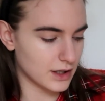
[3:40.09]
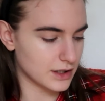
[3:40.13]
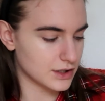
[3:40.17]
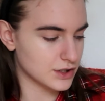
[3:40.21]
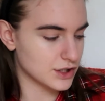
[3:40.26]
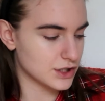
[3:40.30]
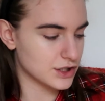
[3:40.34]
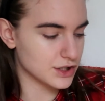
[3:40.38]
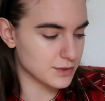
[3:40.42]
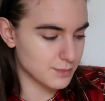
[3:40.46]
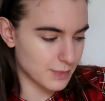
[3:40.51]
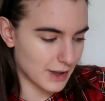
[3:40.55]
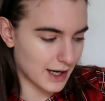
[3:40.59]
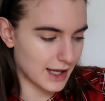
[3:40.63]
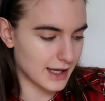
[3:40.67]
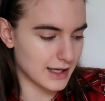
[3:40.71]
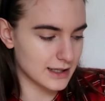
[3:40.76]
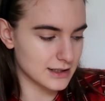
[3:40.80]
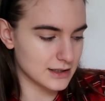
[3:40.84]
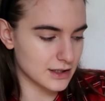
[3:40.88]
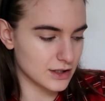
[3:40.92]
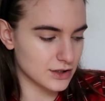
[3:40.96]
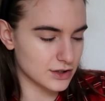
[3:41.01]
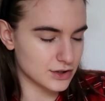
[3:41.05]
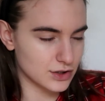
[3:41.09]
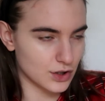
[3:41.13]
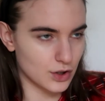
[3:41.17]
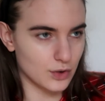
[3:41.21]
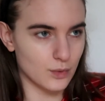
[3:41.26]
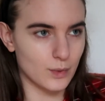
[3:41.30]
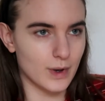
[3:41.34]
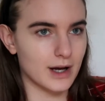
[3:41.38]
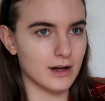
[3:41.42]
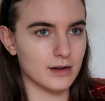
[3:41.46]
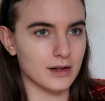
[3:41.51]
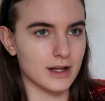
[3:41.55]
and she just plays her so
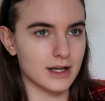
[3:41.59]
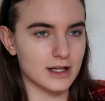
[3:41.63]
well.